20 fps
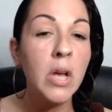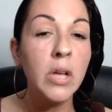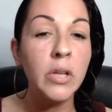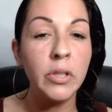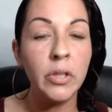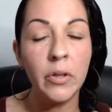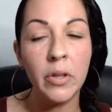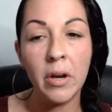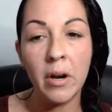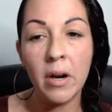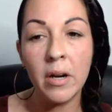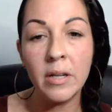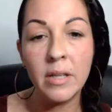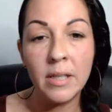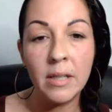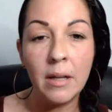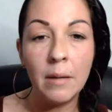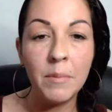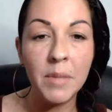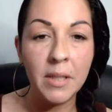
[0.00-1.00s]
So there are
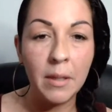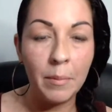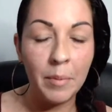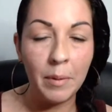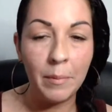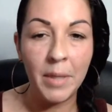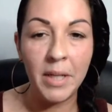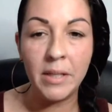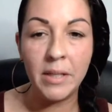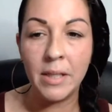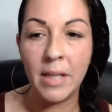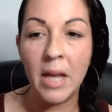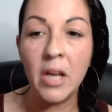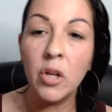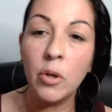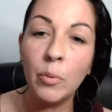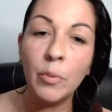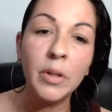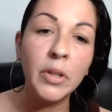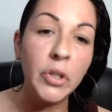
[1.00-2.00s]
some supplements that
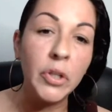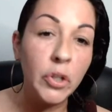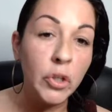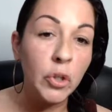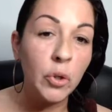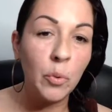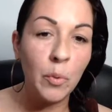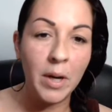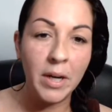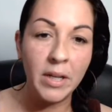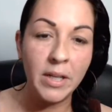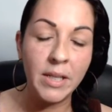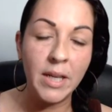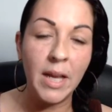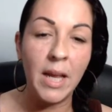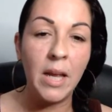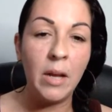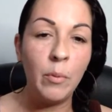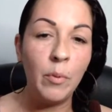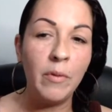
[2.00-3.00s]
you really do want to
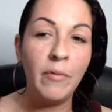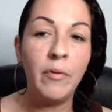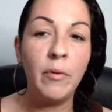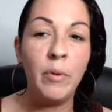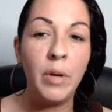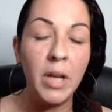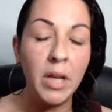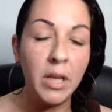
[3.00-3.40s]
take with food.